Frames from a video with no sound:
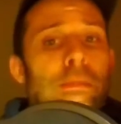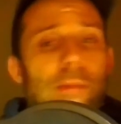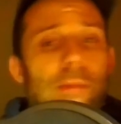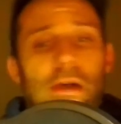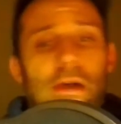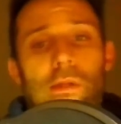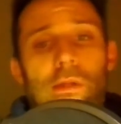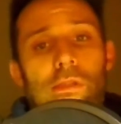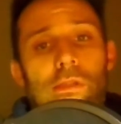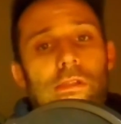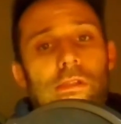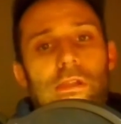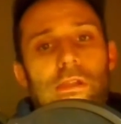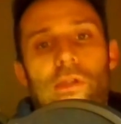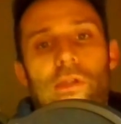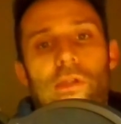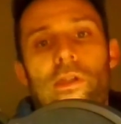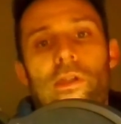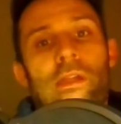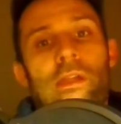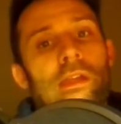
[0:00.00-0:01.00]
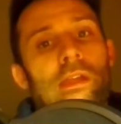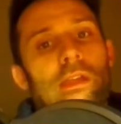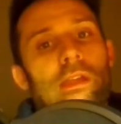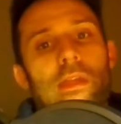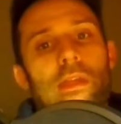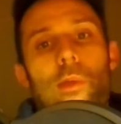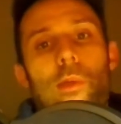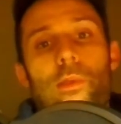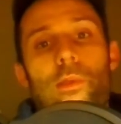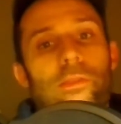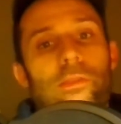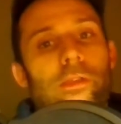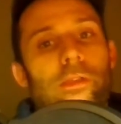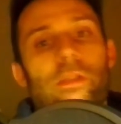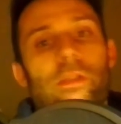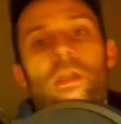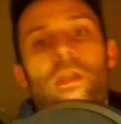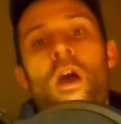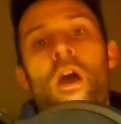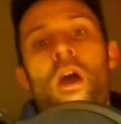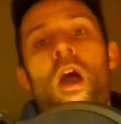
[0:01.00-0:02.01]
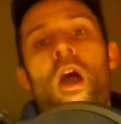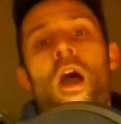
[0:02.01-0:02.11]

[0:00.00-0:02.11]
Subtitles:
Palantir. Guaranteed.